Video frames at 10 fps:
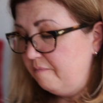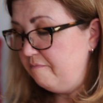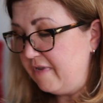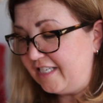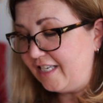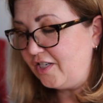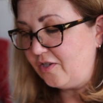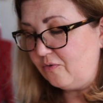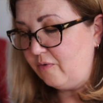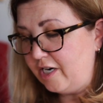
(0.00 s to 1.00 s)

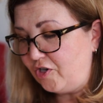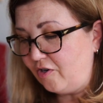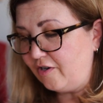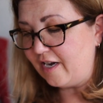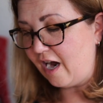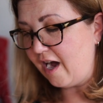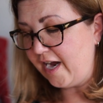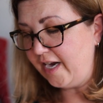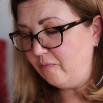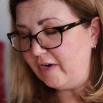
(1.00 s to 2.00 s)
Mrs. Richard
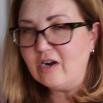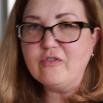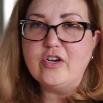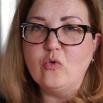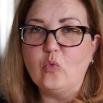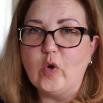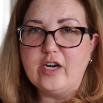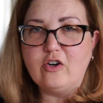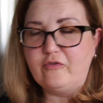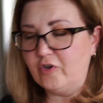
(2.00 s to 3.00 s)
Nye, we don't know what
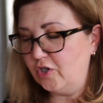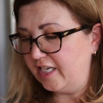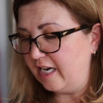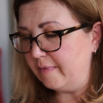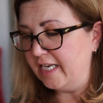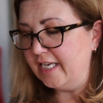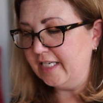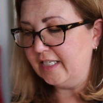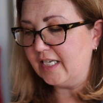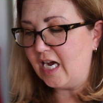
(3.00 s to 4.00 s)
her first name
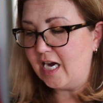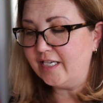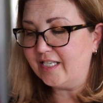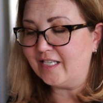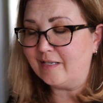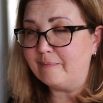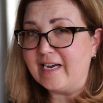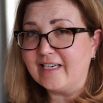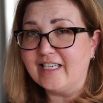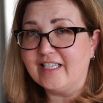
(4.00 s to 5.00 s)
is. I
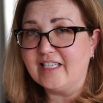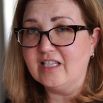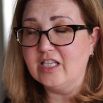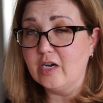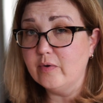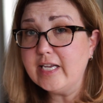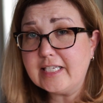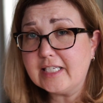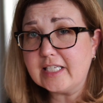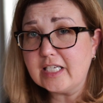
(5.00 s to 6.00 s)
suspect it's
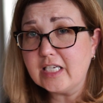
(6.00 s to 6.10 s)
Lois.